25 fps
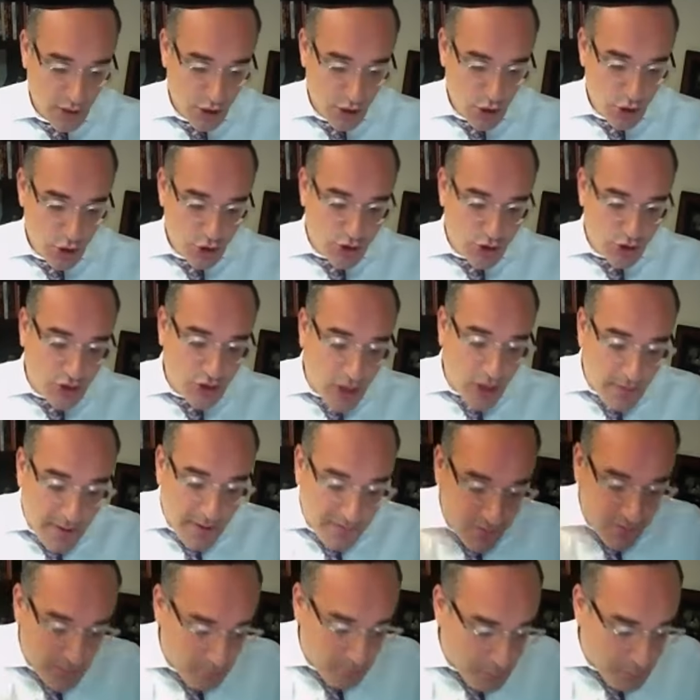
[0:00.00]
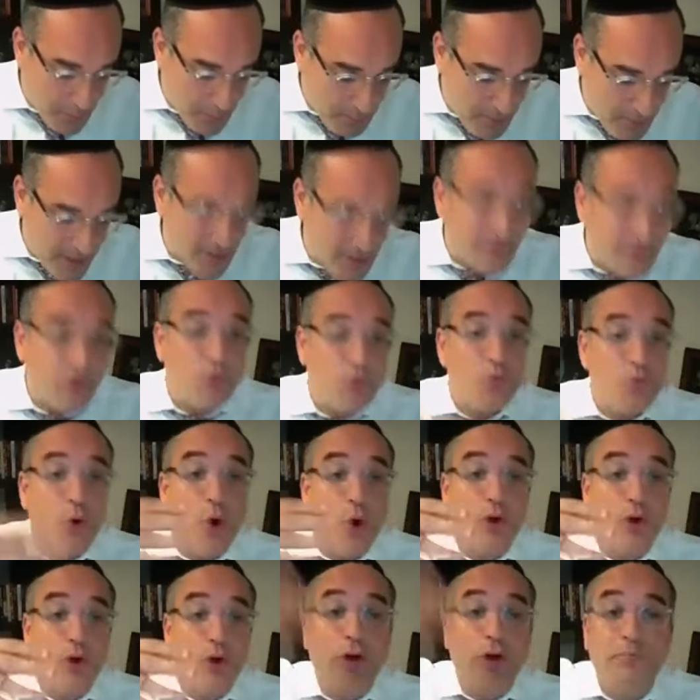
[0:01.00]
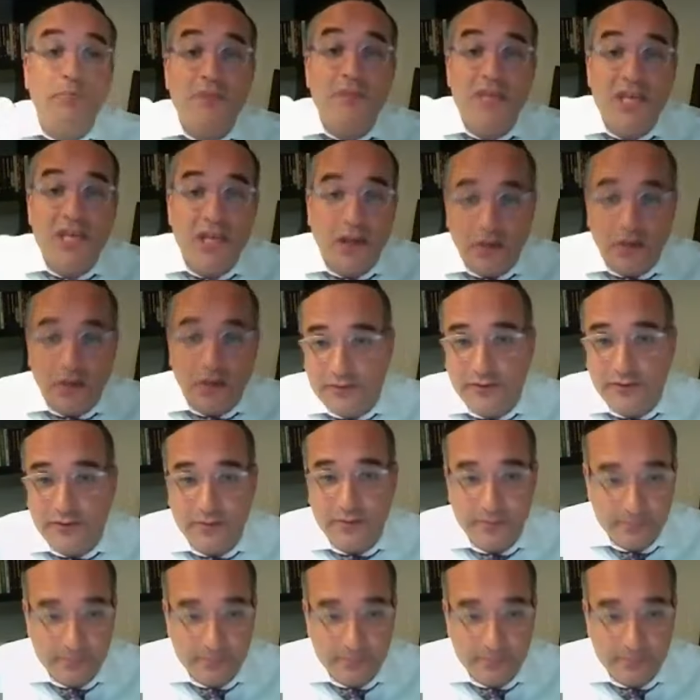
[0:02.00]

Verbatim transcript: Some of them prepare the royal meals,